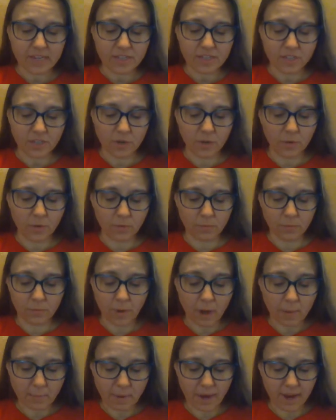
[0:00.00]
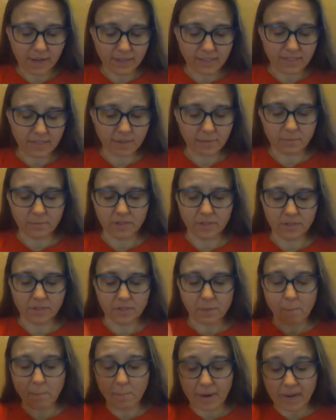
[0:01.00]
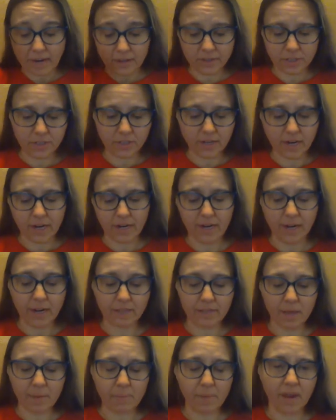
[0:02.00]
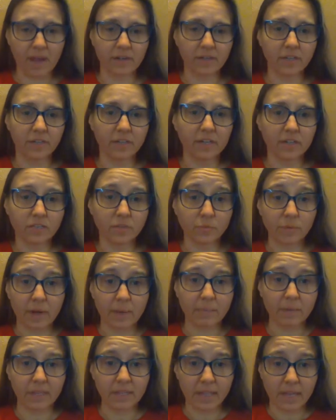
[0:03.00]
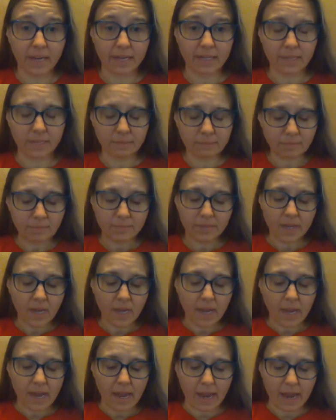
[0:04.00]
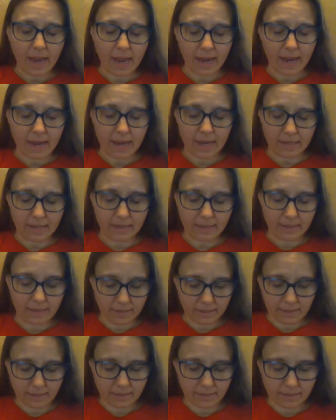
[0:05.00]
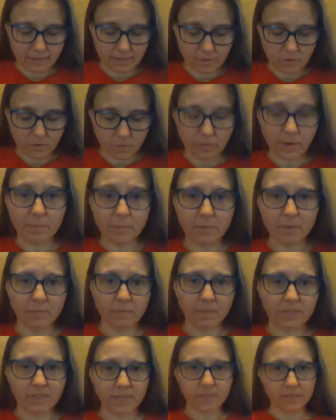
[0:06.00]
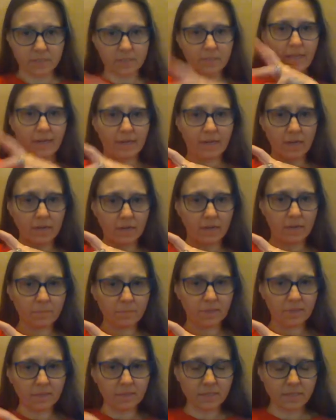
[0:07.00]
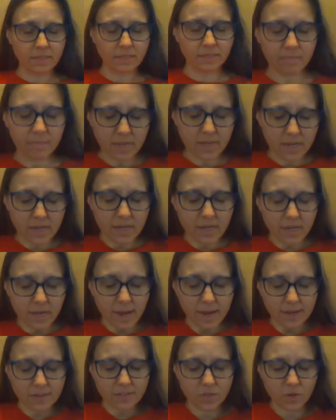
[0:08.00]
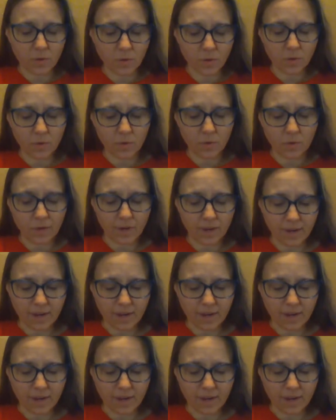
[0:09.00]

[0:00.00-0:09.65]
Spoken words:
So right behind him, there's a banner, and on that banner is a rampant lion. And rampant means he's like kind of up like this. So